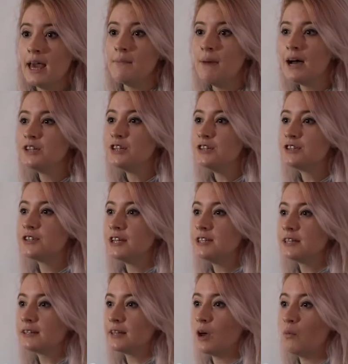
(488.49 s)
Imagine
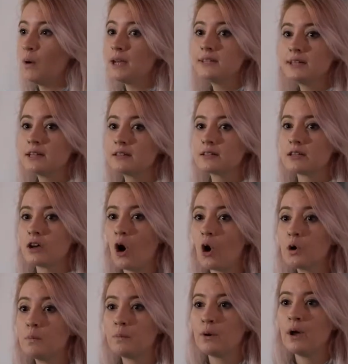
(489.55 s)
sitting there waiting to
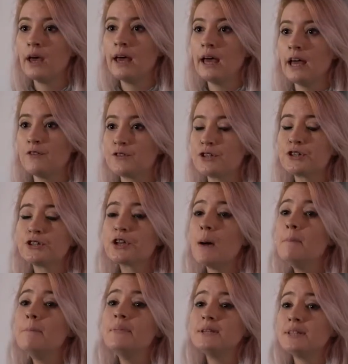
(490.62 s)
hope if
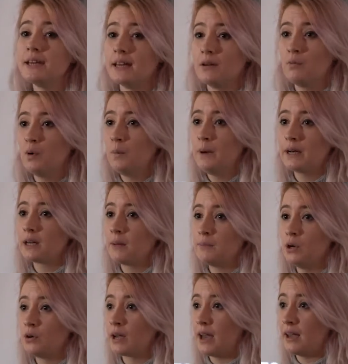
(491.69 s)
somebody will pick up your